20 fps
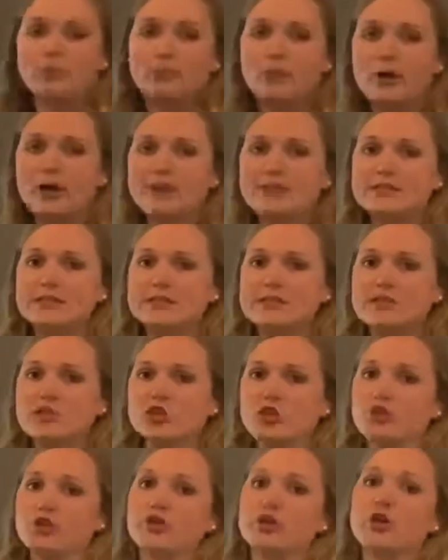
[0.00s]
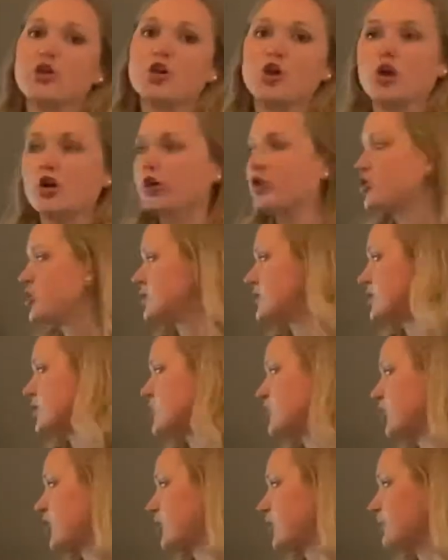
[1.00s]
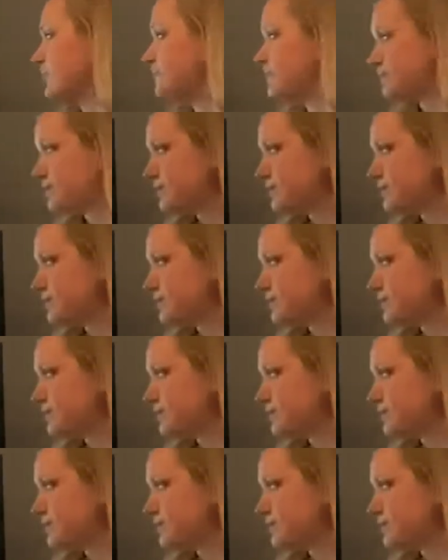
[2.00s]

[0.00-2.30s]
praises each other and encourages each other.